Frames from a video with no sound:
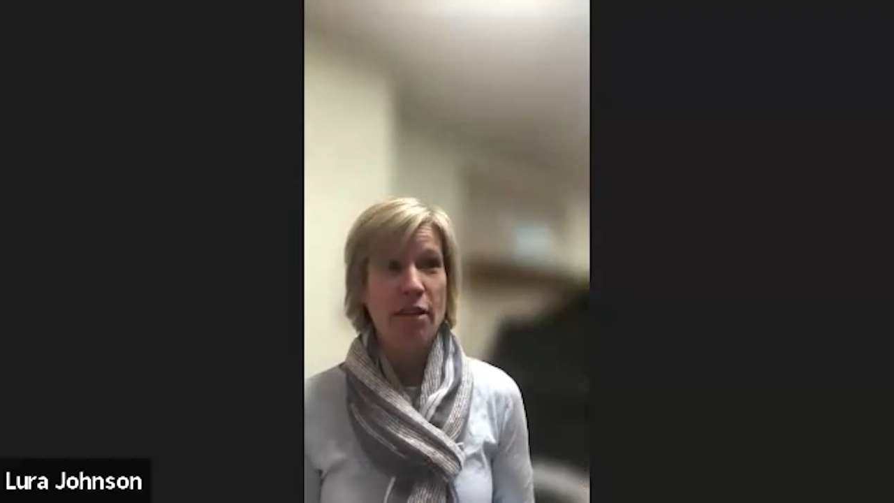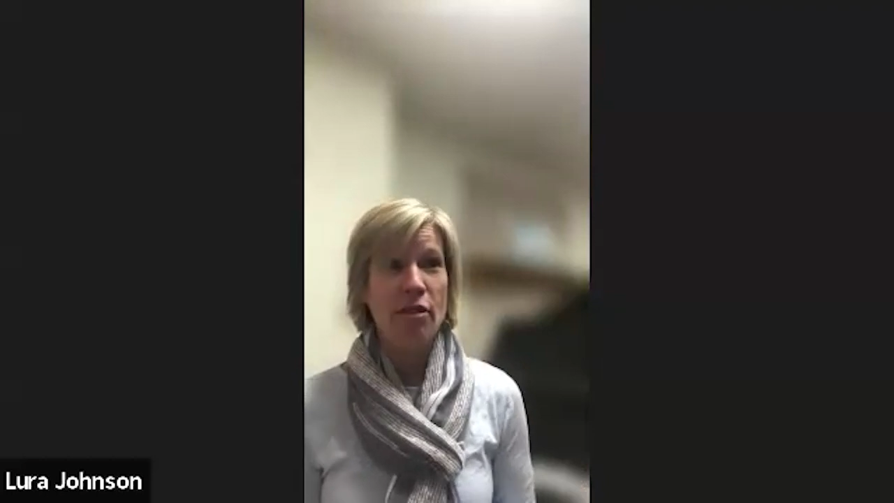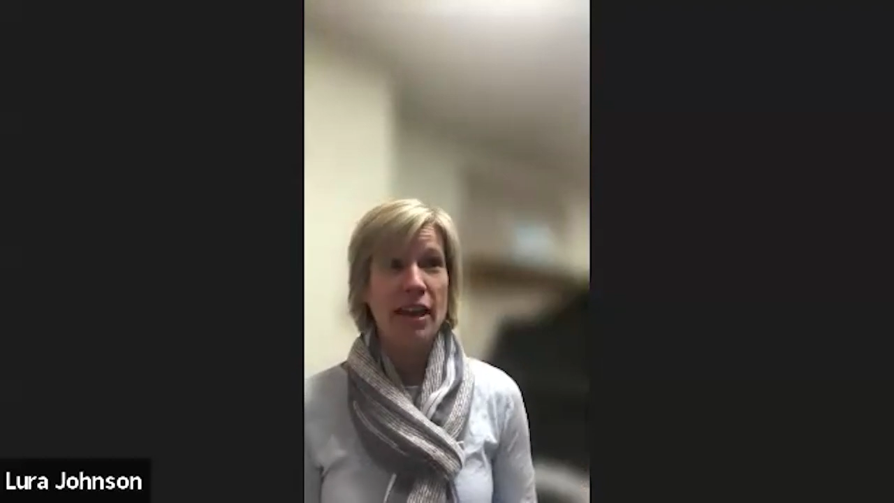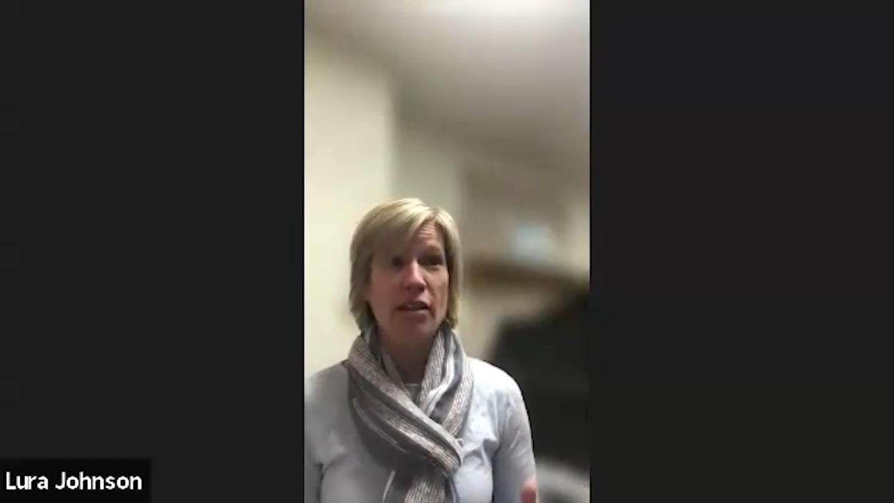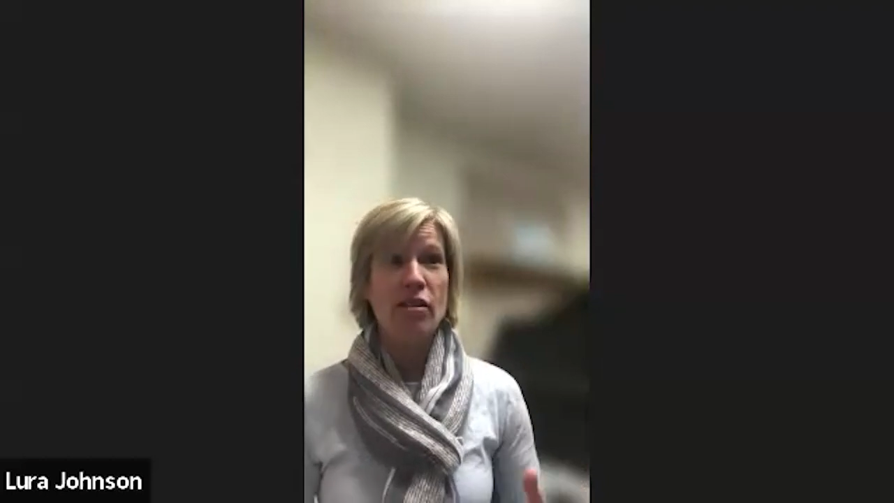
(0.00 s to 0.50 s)
I
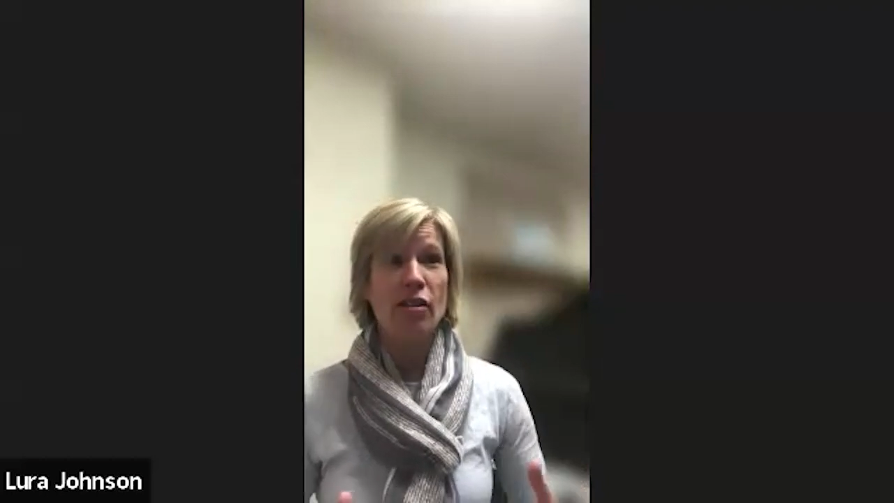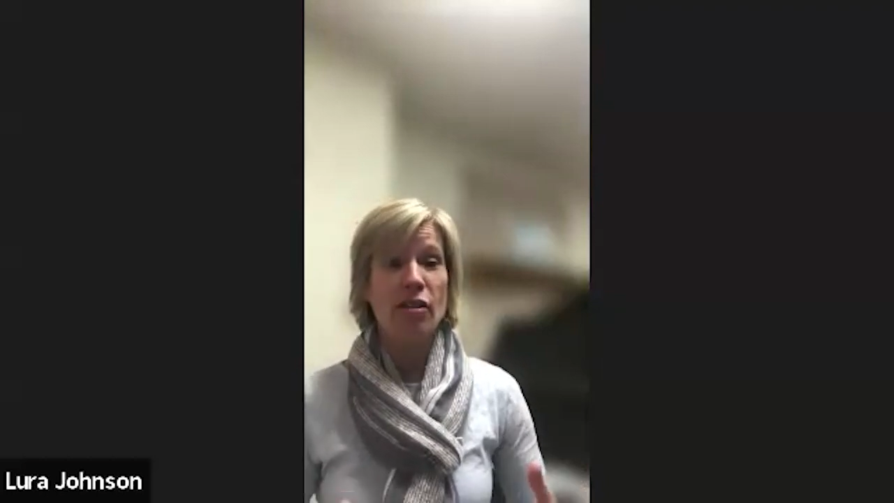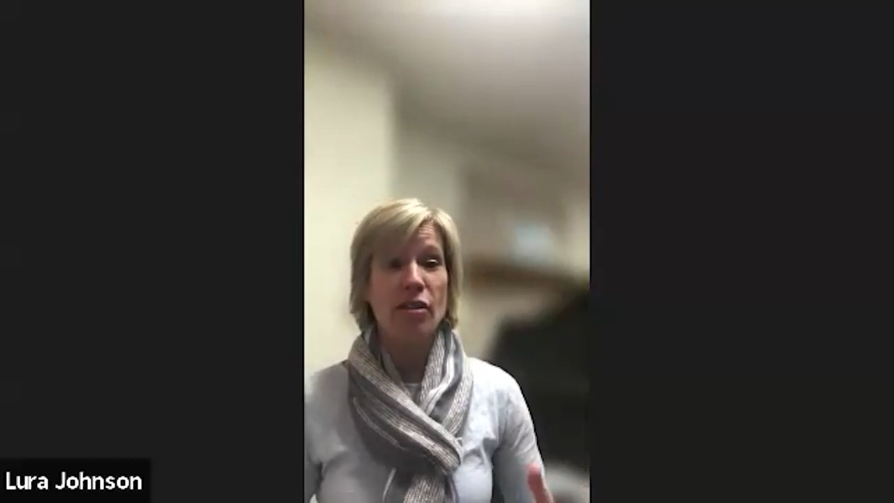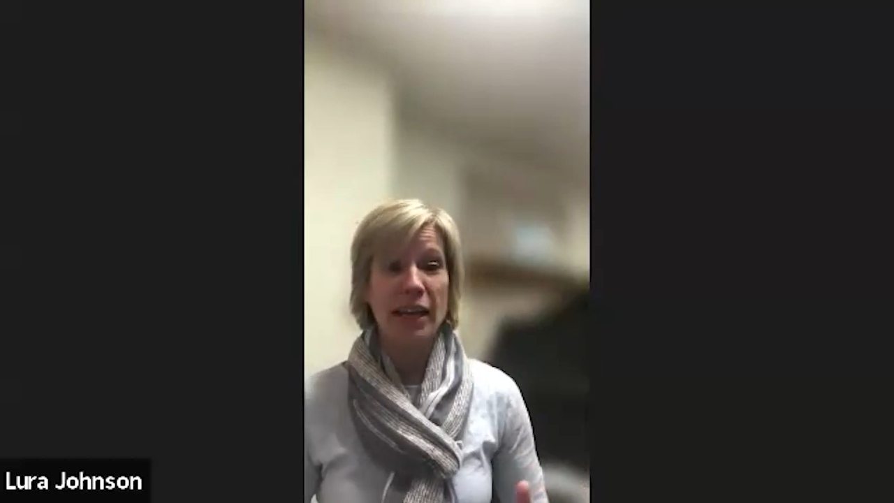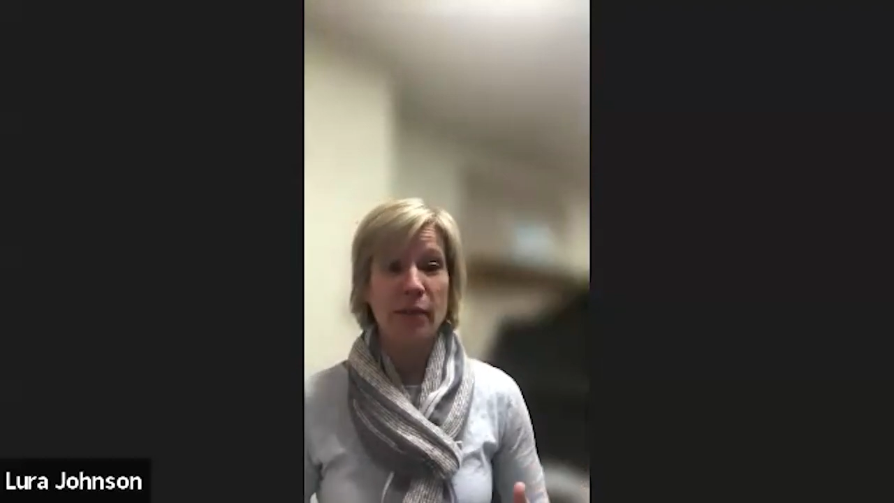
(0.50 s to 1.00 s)
think the
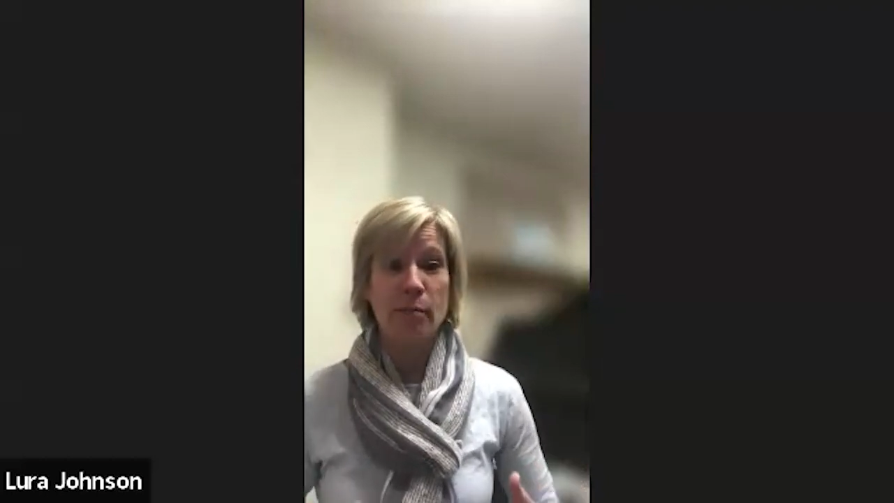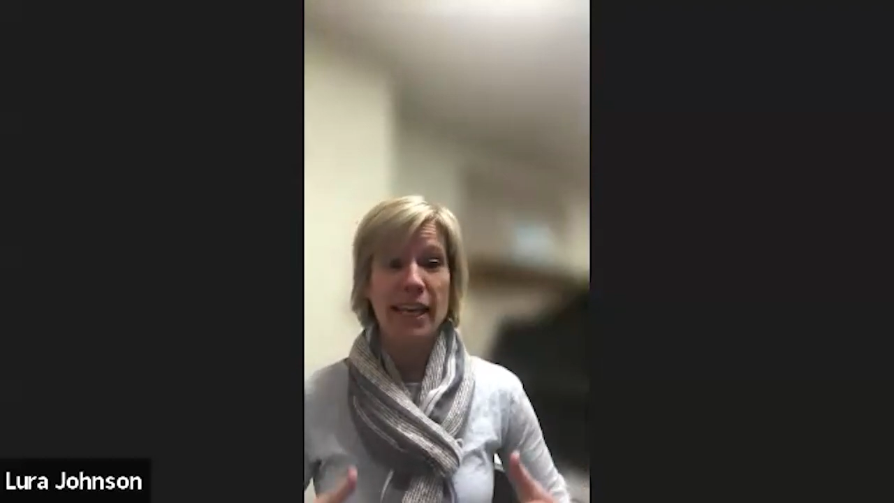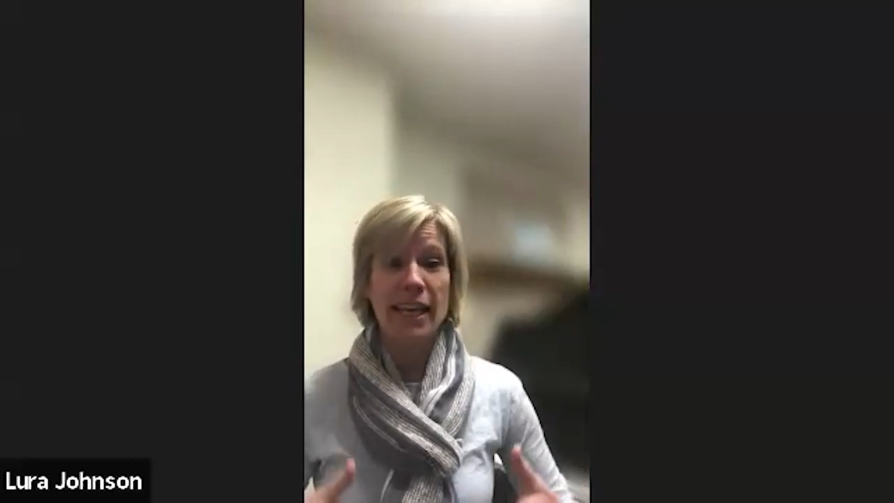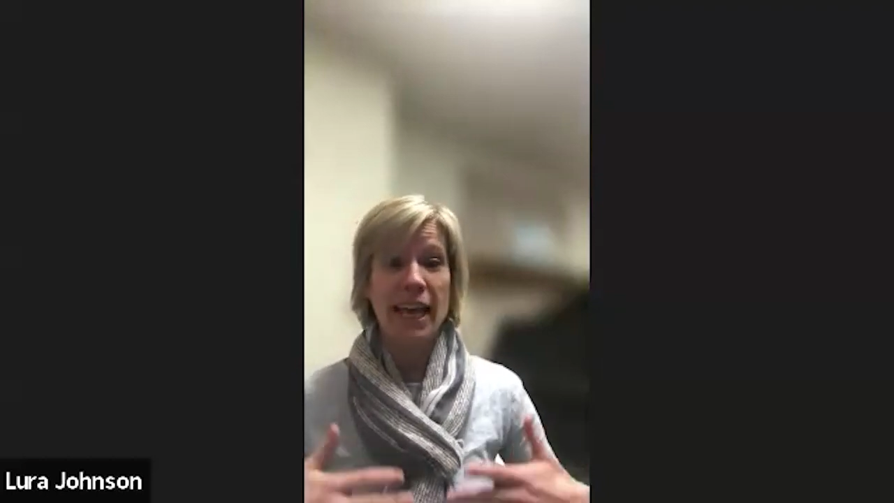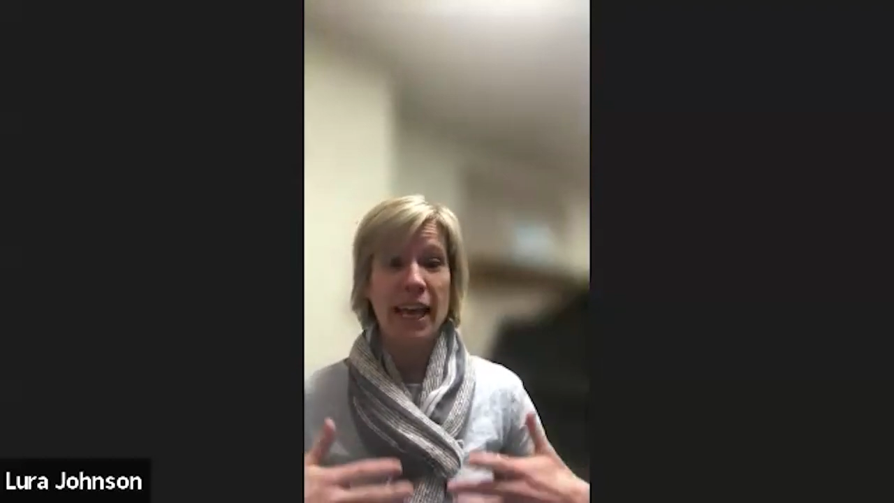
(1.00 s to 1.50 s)
thing
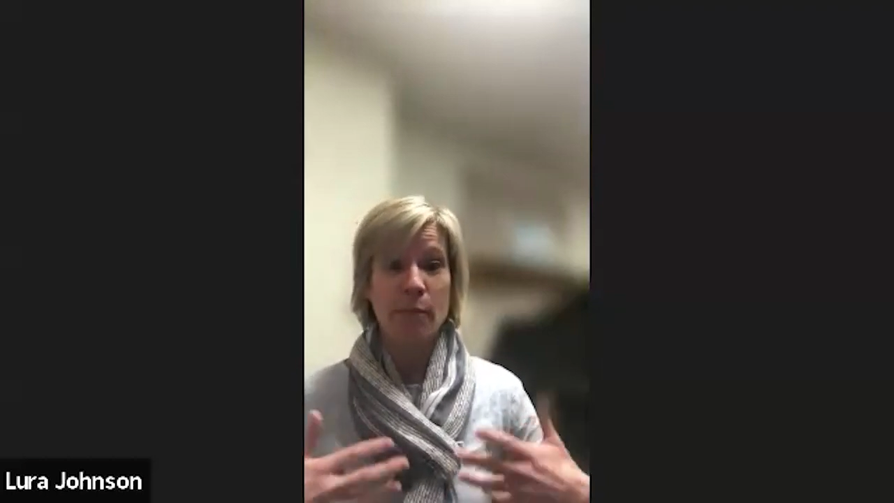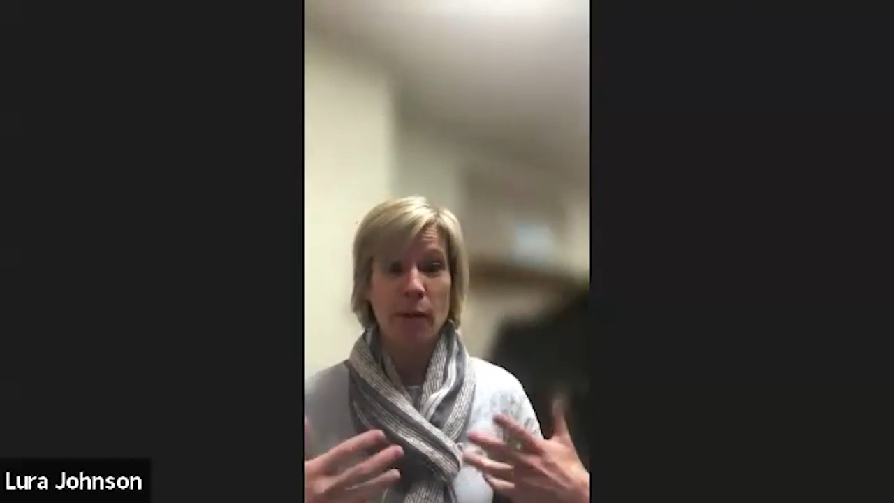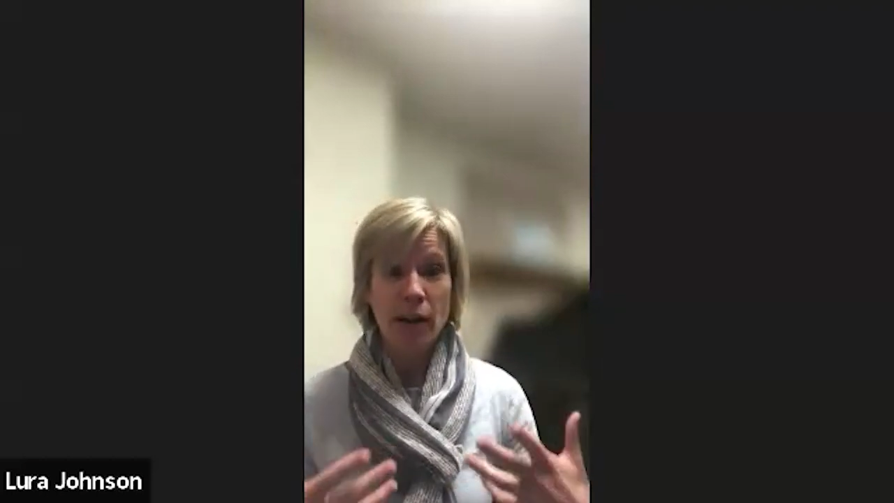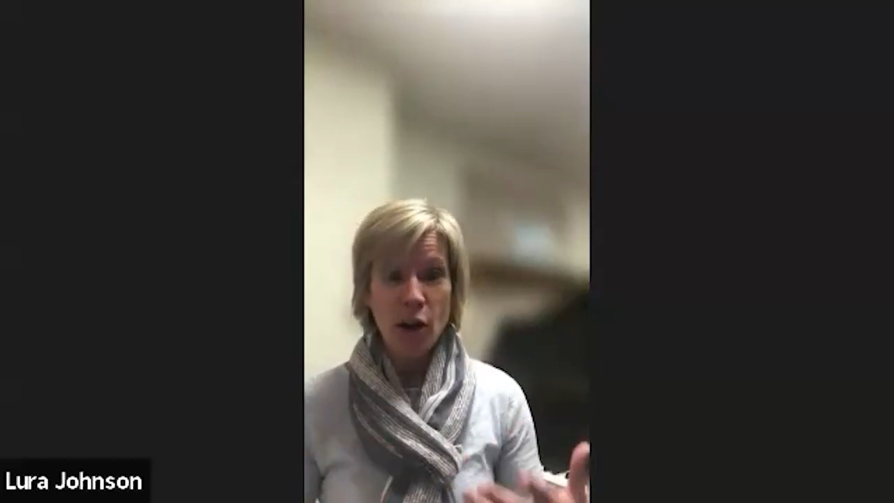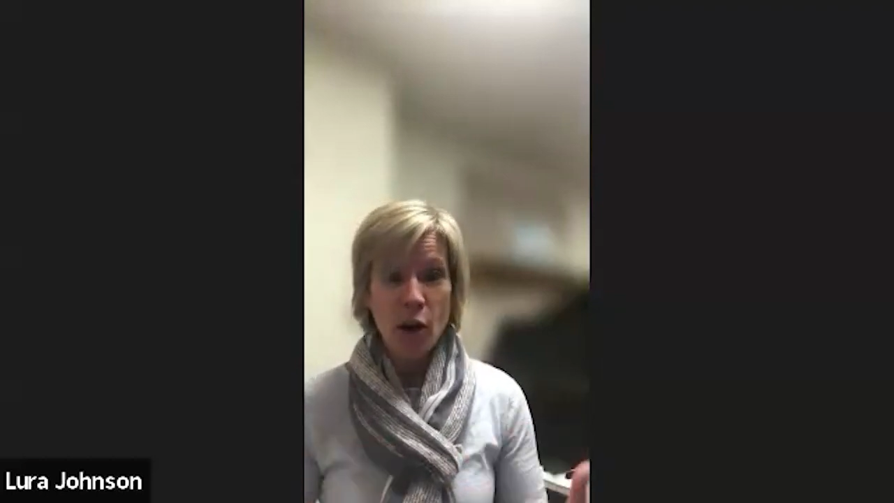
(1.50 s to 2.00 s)
became